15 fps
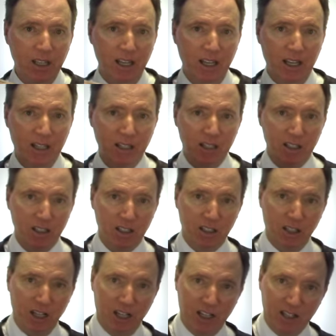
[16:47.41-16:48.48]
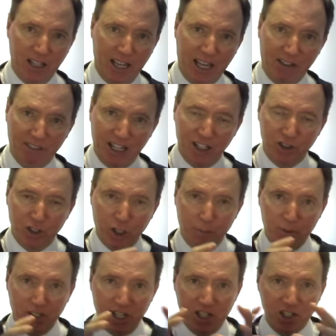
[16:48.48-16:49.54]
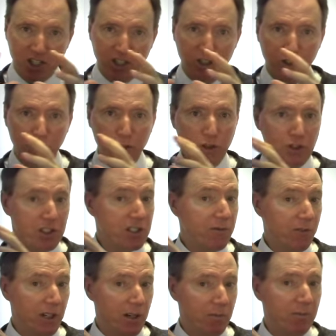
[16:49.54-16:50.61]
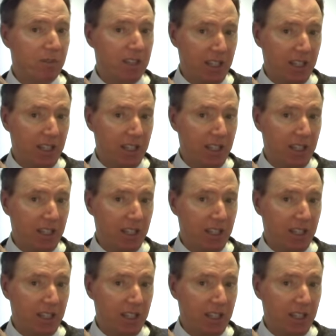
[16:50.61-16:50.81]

and uh, have that interpretation loosed from